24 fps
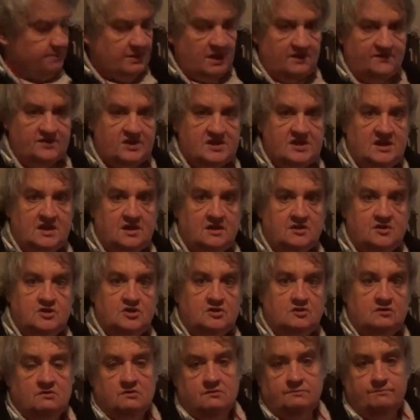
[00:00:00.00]
a bit of a singer
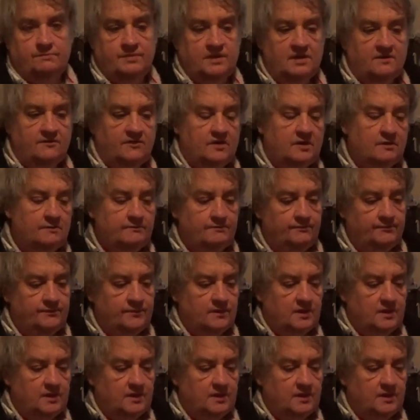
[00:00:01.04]
too, a bit of a